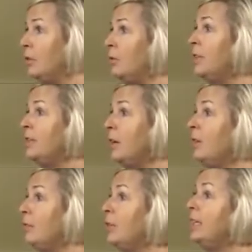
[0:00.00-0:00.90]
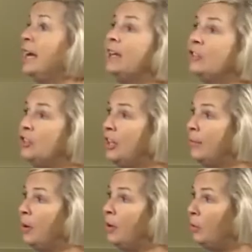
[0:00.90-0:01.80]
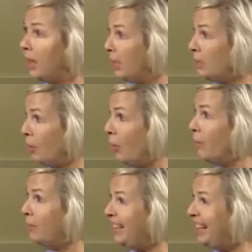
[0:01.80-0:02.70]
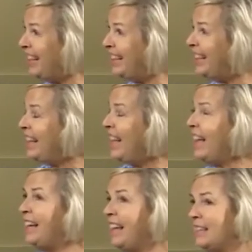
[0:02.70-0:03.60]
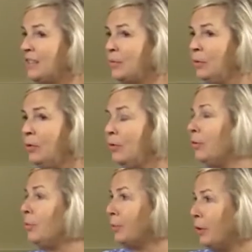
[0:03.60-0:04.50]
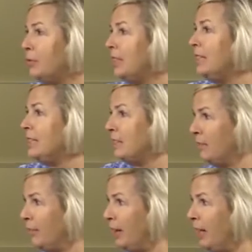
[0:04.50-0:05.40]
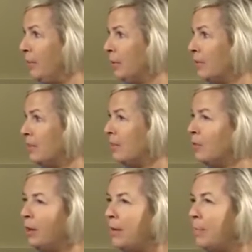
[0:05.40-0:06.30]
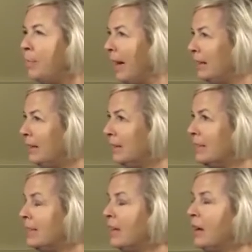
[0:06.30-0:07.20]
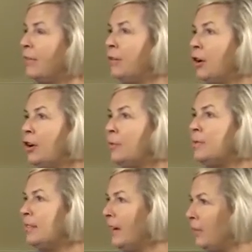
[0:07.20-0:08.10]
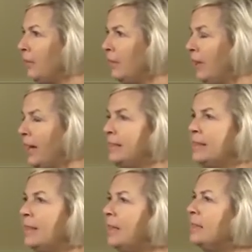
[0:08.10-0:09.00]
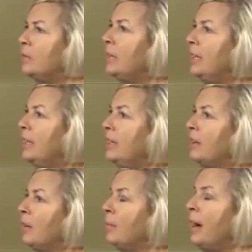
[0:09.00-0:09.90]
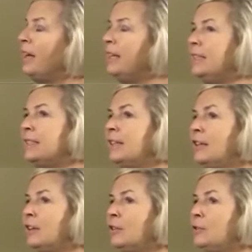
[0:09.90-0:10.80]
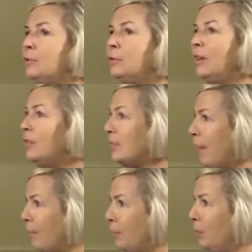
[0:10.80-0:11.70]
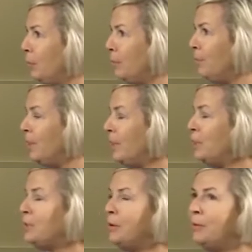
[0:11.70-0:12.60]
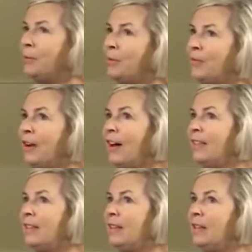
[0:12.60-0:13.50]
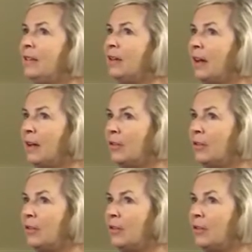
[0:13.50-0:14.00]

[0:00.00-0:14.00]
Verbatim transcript: gluten and dairy free, non GMO, and it's all vegan. And it has this beautiful proteins and fibers, this great balance of carbs and healthy fats and things that we need in our bodies to give us that fuel. So we've got the